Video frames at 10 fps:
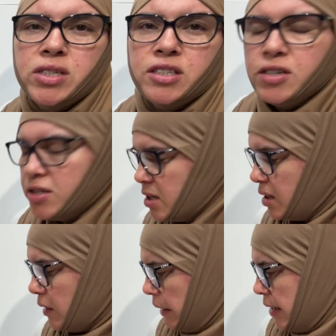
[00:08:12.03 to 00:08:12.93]

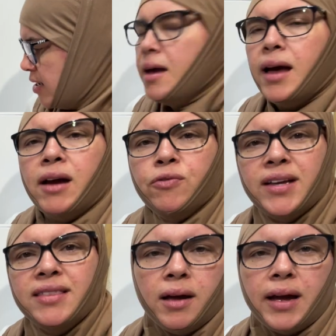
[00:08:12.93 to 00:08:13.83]
detergent, I've
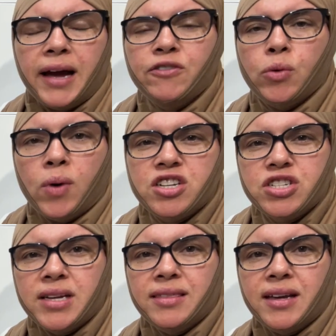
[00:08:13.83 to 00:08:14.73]
read that after
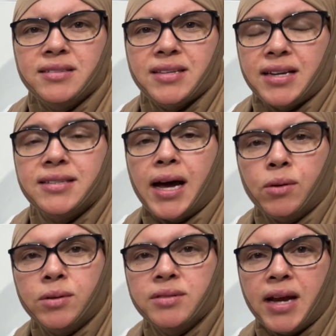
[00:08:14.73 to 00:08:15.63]
washing things like
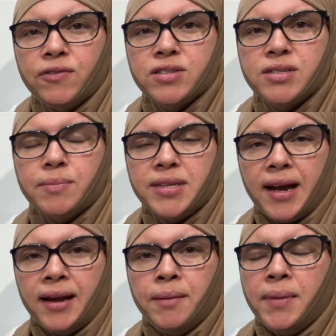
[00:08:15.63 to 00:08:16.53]
towels after some
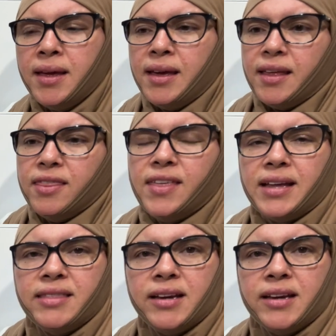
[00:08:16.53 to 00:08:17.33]
time, that the